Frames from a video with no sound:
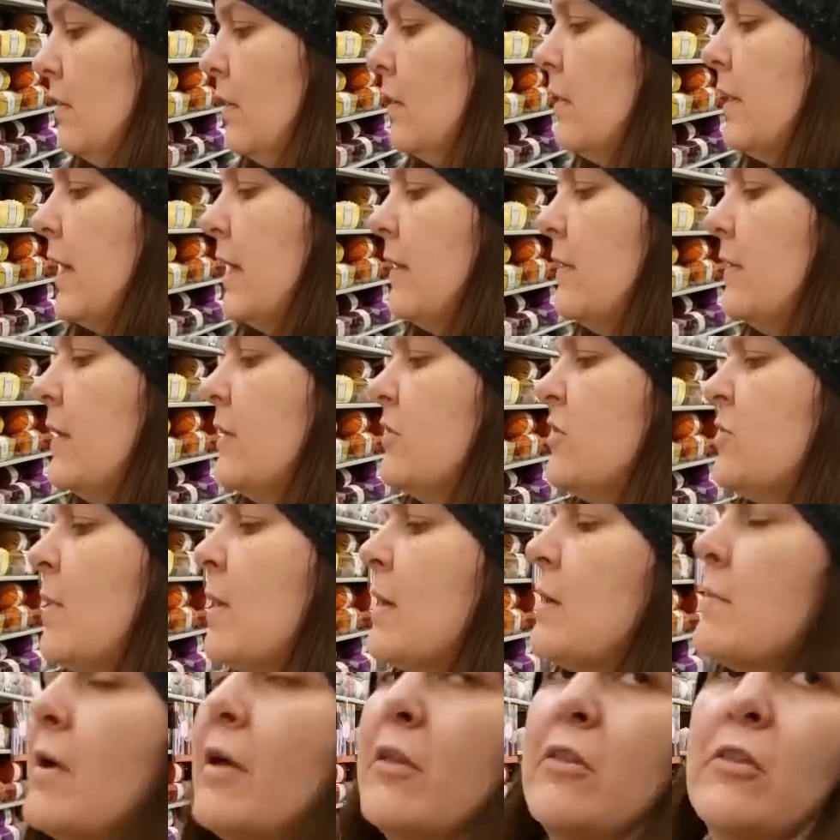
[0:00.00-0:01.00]
Okay, there's
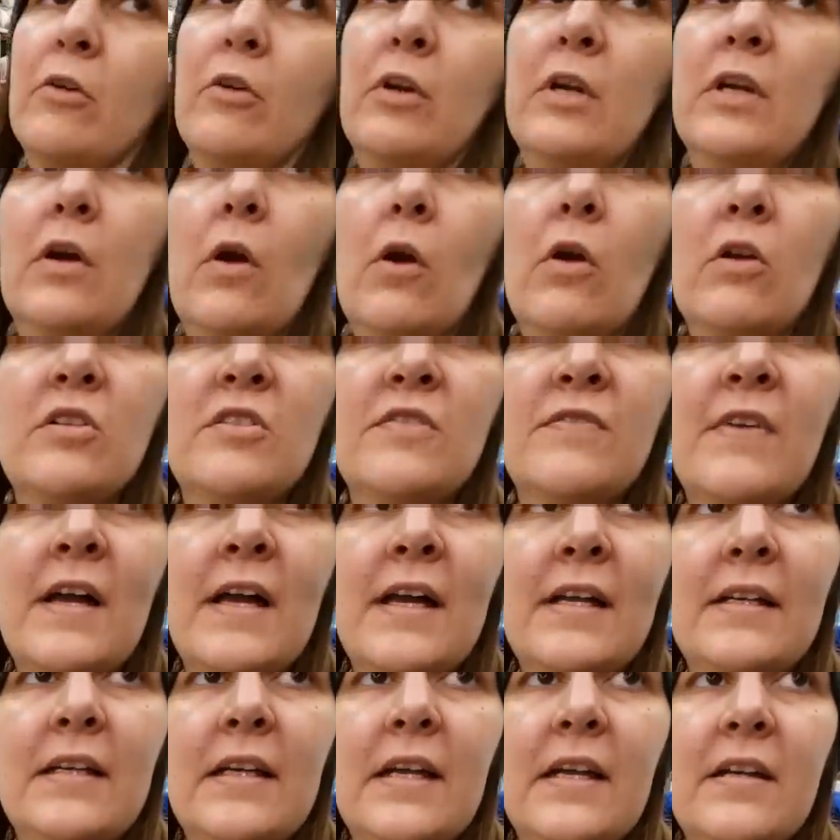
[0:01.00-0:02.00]
probably about 30 yards if I
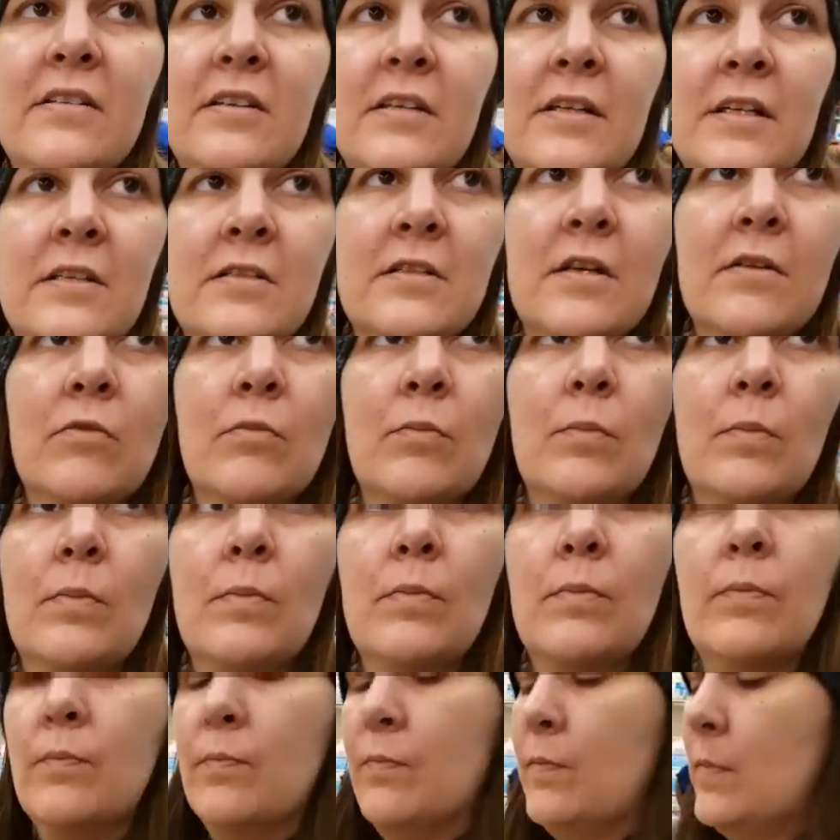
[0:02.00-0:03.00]
had to guess in each of them.
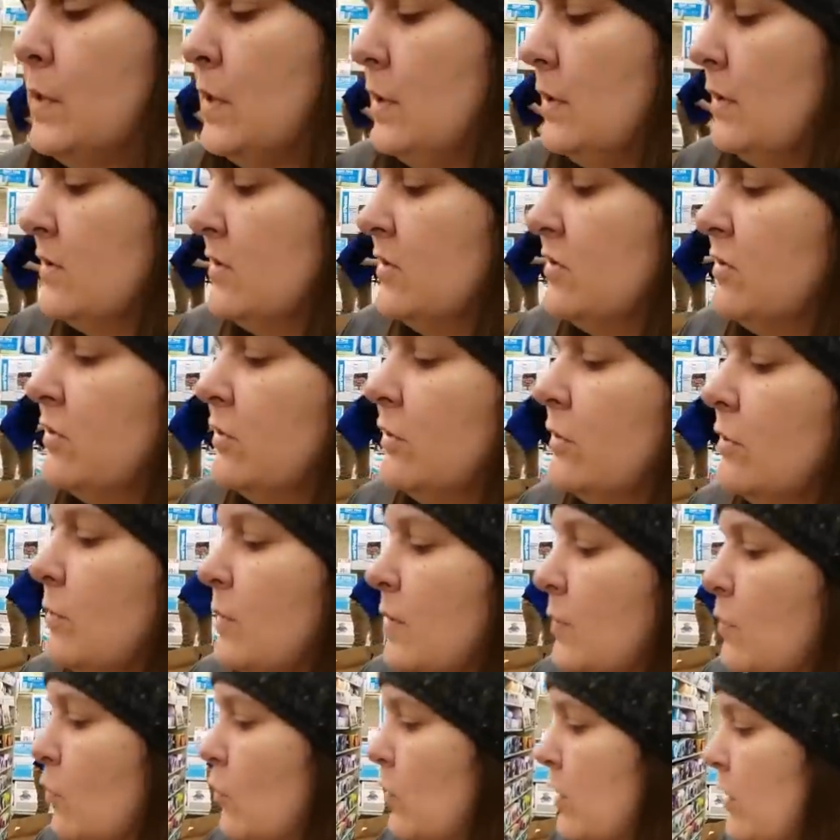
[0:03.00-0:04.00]
So it's a little
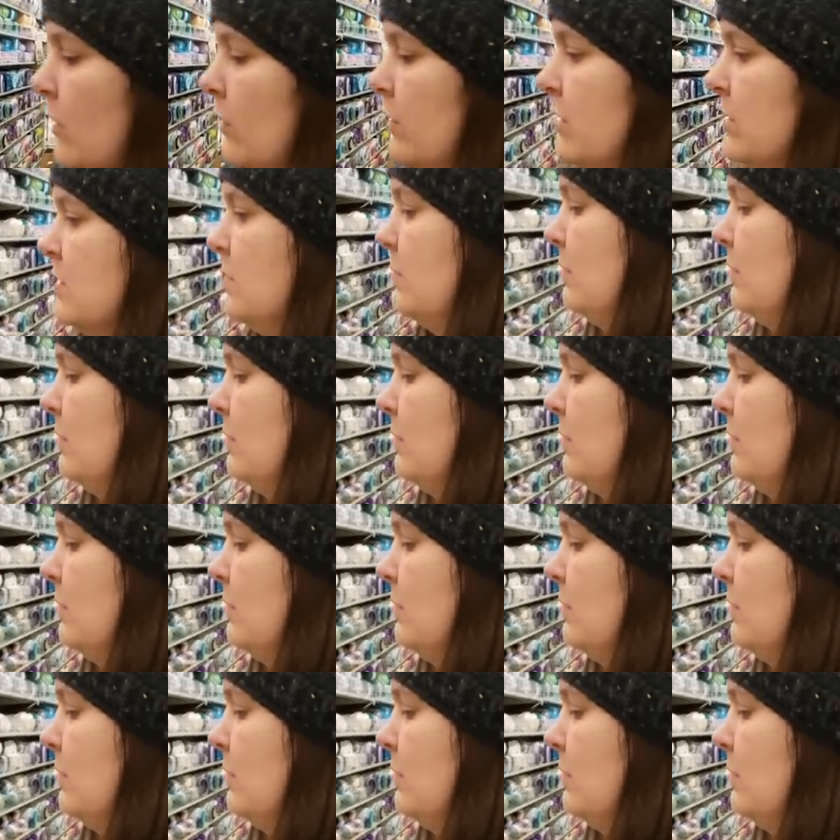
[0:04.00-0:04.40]
bit more yardage